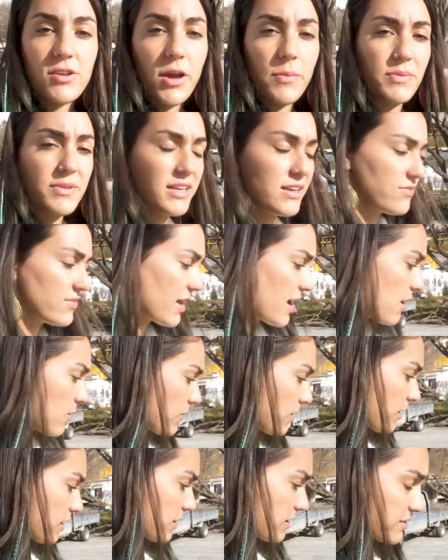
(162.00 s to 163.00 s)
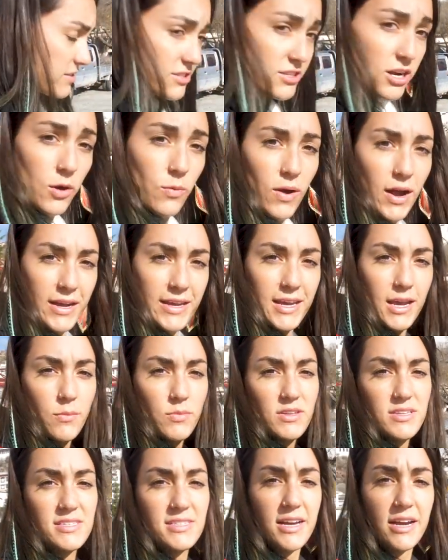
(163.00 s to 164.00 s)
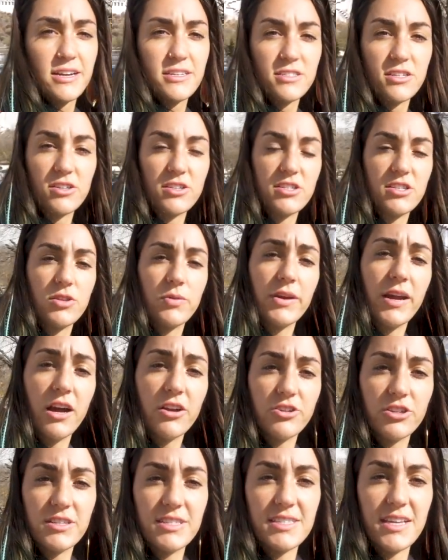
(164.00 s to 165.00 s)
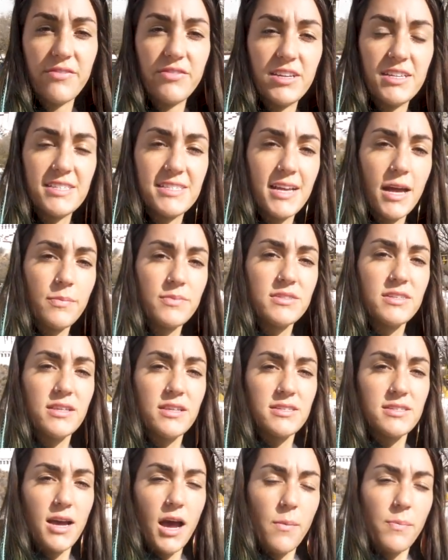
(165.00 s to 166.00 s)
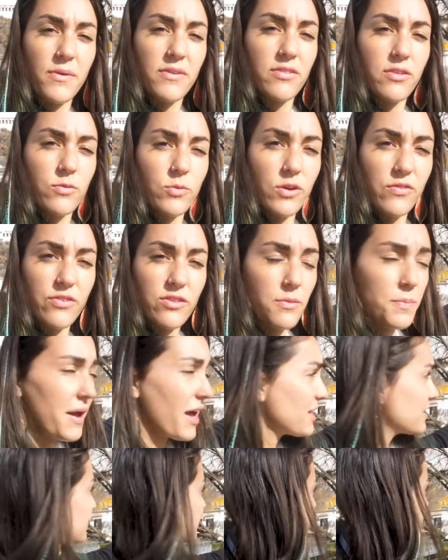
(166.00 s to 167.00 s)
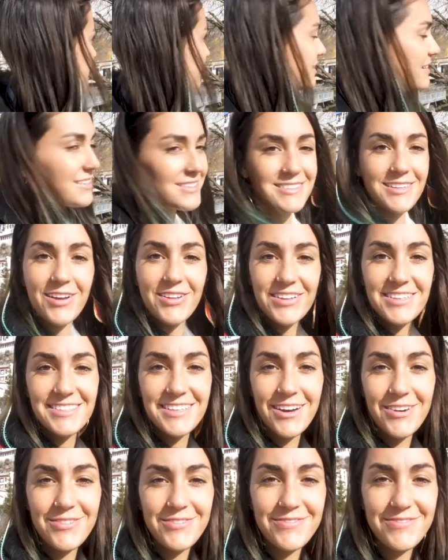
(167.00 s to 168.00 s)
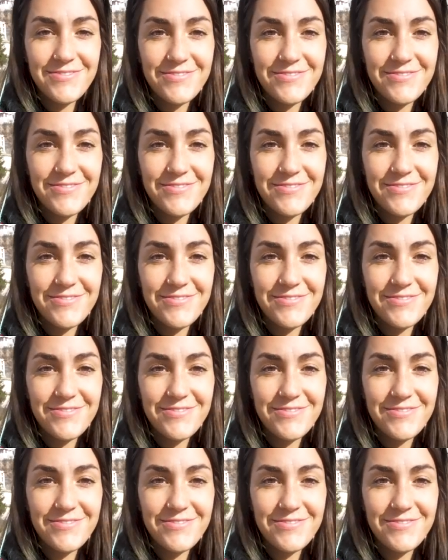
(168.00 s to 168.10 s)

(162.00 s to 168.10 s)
So I believe now we are going to start walking up the stairs. There's three hundred seventy steps to the top of the roof of the palace. So let's go.